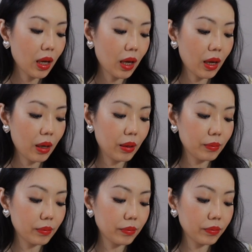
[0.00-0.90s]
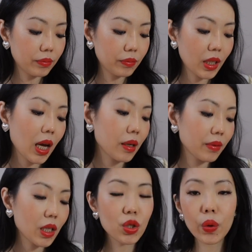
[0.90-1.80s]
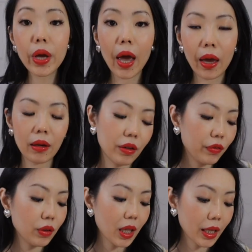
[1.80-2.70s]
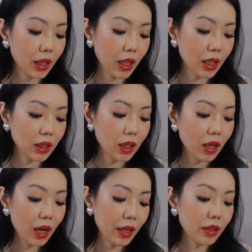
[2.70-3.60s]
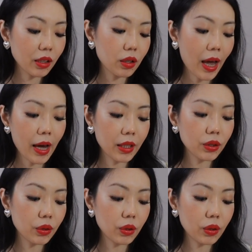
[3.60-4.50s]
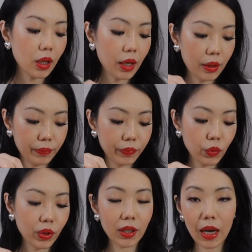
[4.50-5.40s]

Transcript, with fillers: Um, yeah, it's okay. If you like it, I think the handle um, with